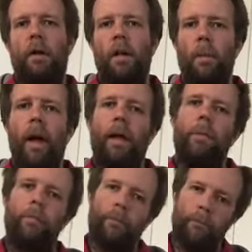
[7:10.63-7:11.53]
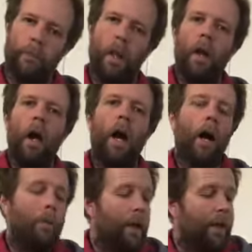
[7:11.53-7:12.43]
back.
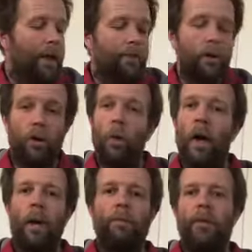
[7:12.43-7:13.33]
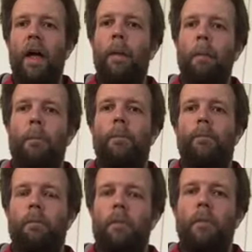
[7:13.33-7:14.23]
Like that. If you're not quite up to that
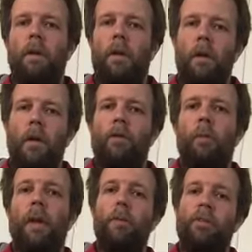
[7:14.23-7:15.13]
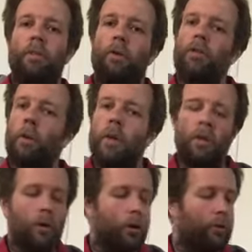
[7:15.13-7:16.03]
speed, but you still want to do it with
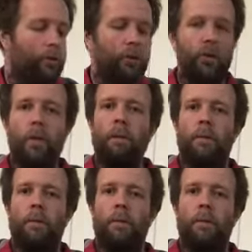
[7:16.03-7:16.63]
your chords, you can do.